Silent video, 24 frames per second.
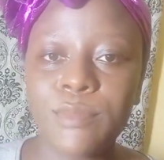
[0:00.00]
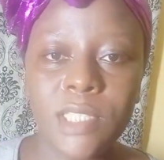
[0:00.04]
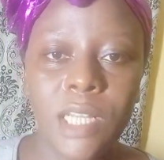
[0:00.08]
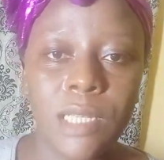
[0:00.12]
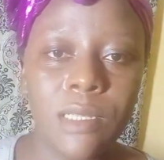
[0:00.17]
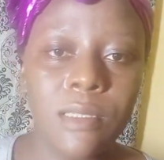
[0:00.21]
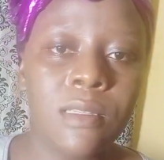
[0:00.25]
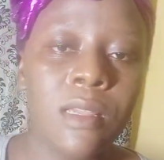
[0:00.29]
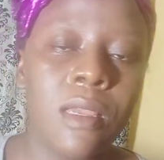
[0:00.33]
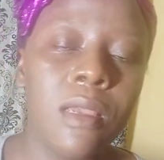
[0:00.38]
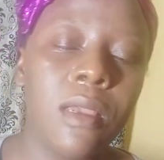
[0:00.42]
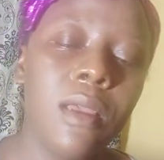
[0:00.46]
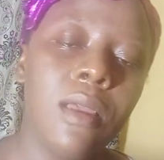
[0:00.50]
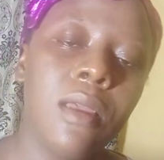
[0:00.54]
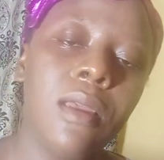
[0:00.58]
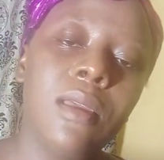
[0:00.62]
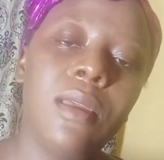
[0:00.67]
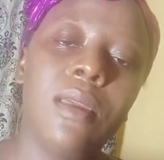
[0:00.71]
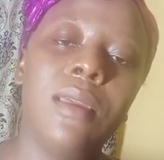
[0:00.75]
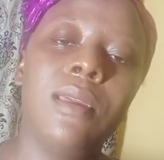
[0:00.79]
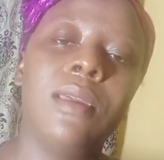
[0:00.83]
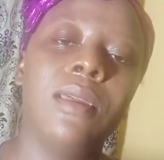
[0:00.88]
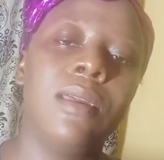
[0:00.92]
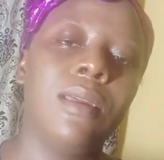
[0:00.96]
So,
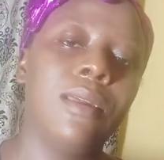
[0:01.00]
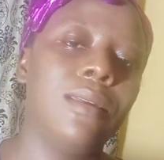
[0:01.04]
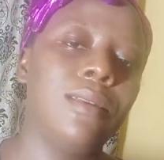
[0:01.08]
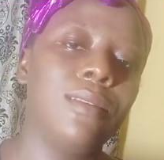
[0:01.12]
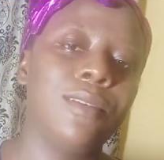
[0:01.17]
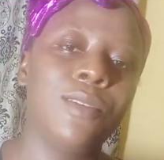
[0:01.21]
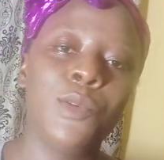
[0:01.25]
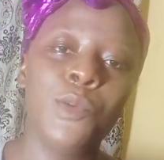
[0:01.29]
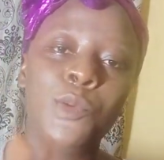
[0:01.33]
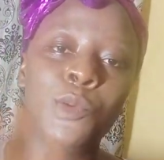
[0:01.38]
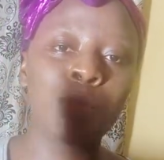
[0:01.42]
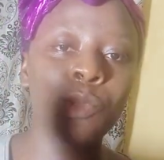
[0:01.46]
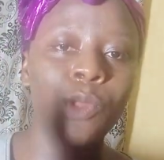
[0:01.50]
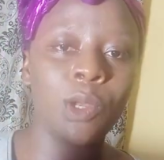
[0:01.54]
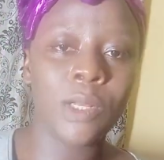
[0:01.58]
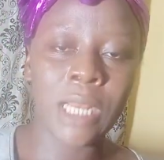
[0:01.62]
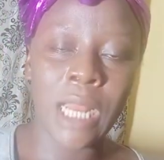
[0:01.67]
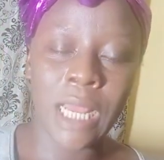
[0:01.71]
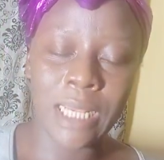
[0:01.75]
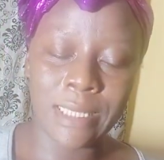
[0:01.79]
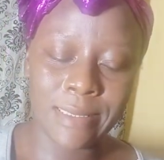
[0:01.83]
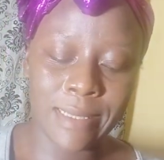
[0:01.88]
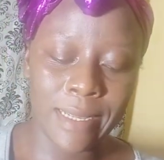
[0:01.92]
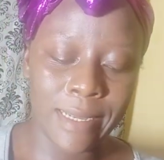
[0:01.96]
you won't
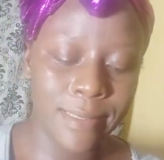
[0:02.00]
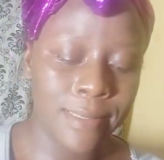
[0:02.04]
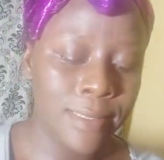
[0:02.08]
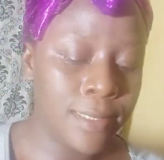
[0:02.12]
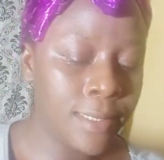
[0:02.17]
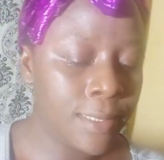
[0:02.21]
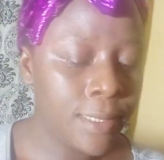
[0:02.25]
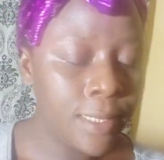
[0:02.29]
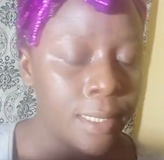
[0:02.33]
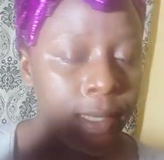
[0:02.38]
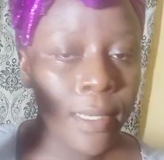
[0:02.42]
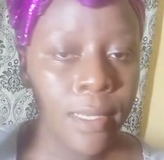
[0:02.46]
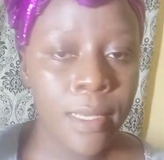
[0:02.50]
understand.